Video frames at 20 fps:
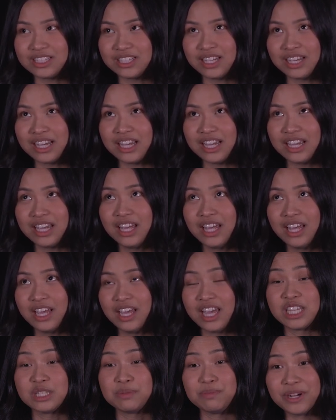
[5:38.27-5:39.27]
to
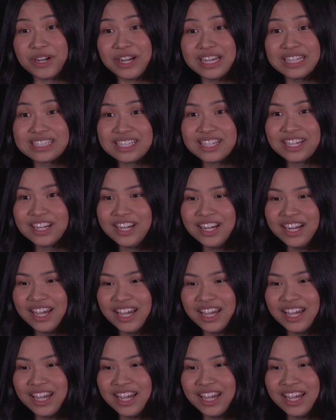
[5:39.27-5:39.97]
experience here.